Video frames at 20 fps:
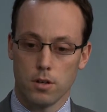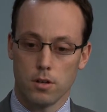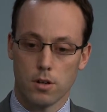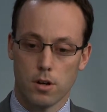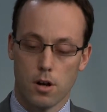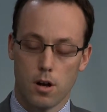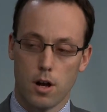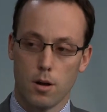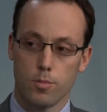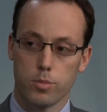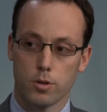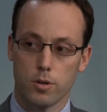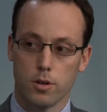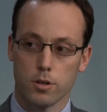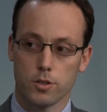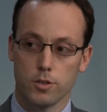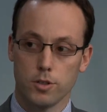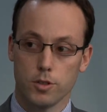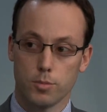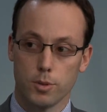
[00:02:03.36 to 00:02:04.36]
You know,
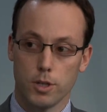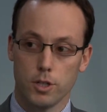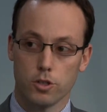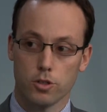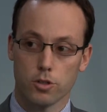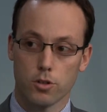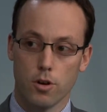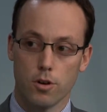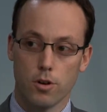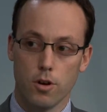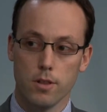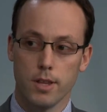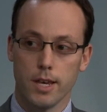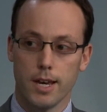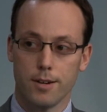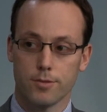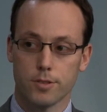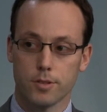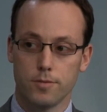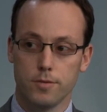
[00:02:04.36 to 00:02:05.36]
hyperoxia has been shown only
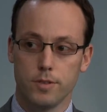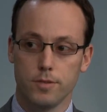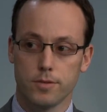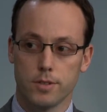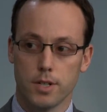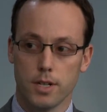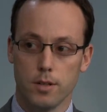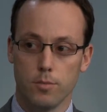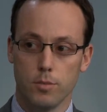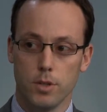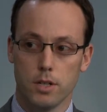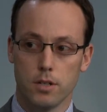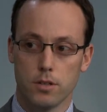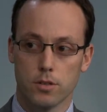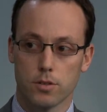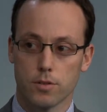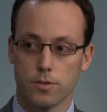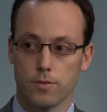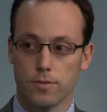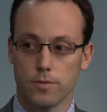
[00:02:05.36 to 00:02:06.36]
after 15
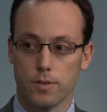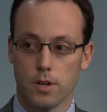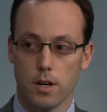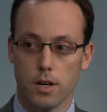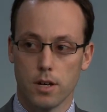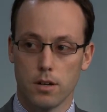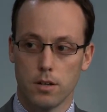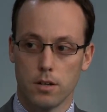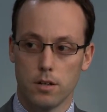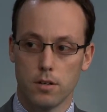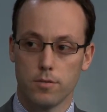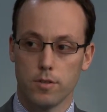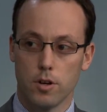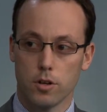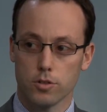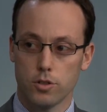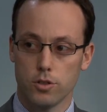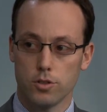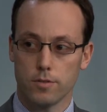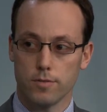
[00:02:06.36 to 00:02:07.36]
minutes of
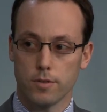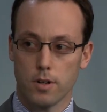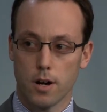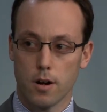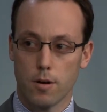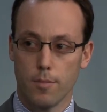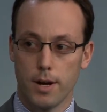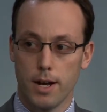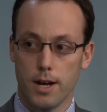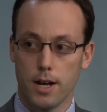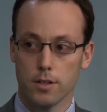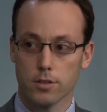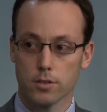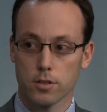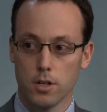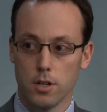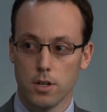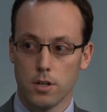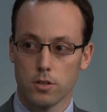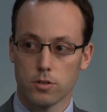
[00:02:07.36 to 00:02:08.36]
oxygen via a mask
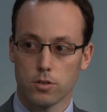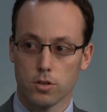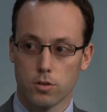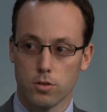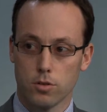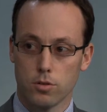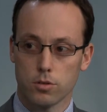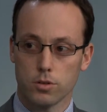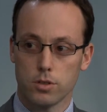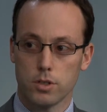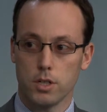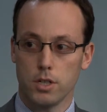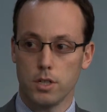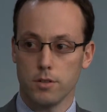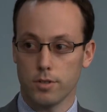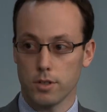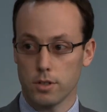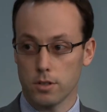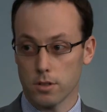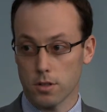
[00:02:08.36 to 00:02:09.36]
to cause
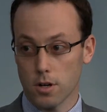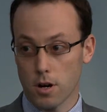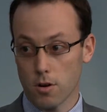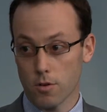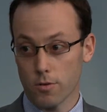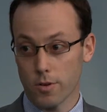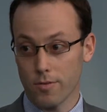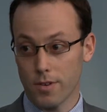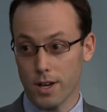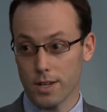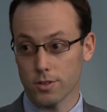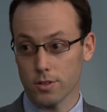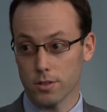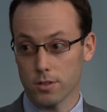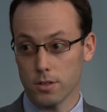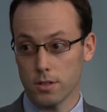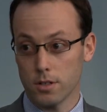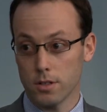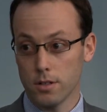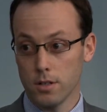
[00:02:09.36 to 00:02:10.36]
significant coronary
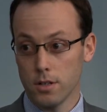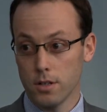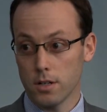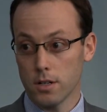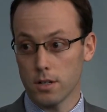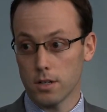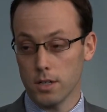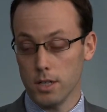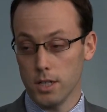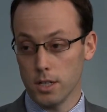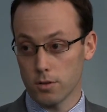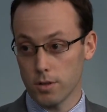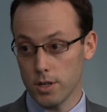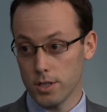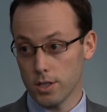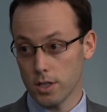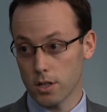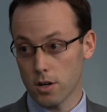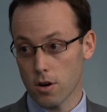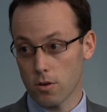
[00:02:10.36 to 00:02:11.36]
vascular,
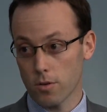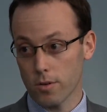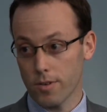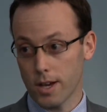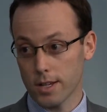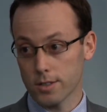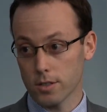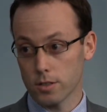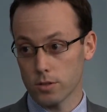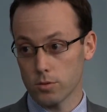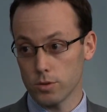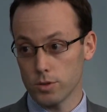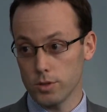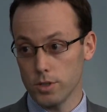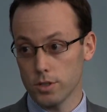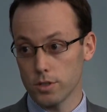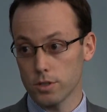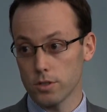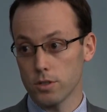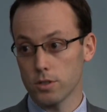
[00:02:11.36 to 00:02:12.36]
increase in coronary vascular
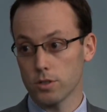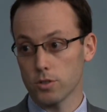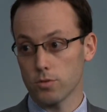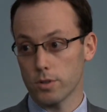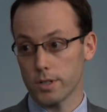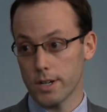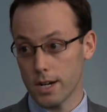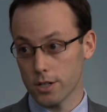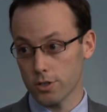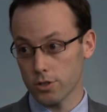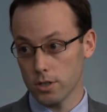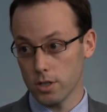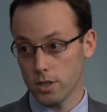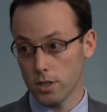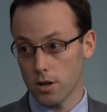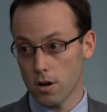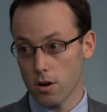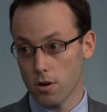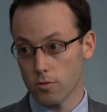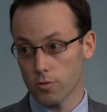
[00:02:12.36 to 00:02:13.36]
resistance, reduction in
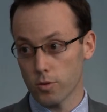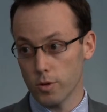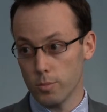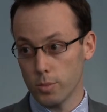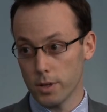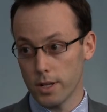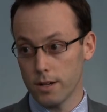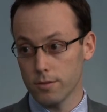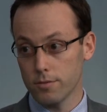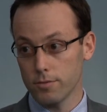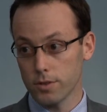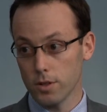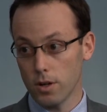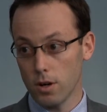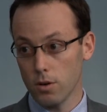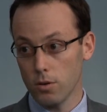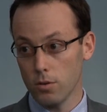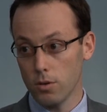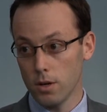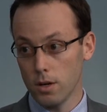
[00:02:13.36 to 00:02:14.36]
coronary blood
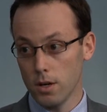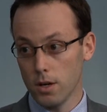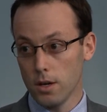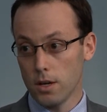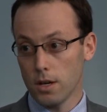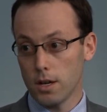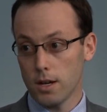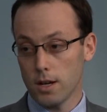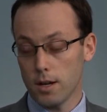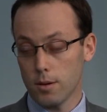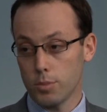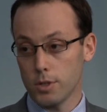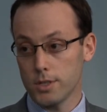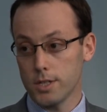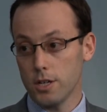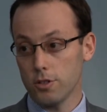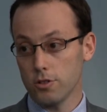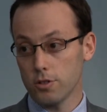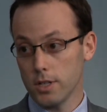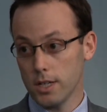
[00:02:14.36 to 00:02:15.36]
flow,
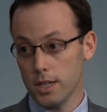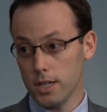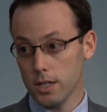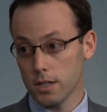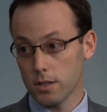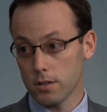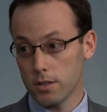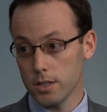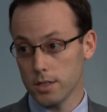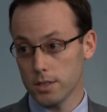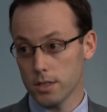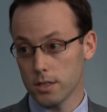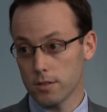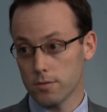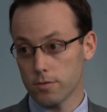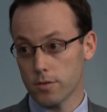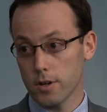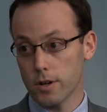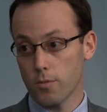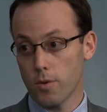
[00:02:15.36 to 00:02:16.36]
potentially increasing
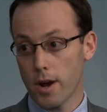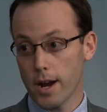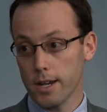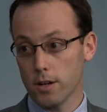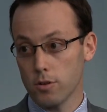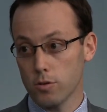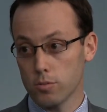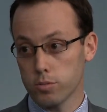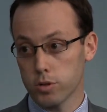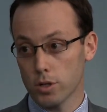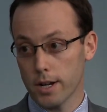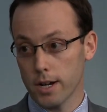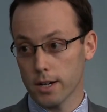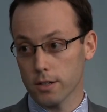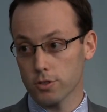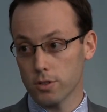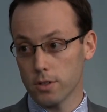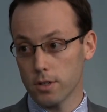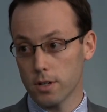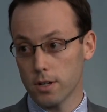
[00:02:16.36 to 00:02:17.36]
free radical
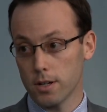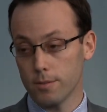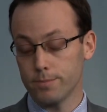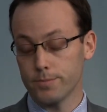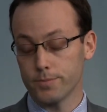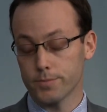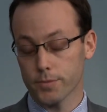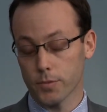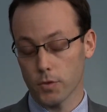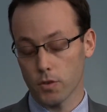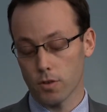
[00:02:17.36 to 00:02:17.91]
production,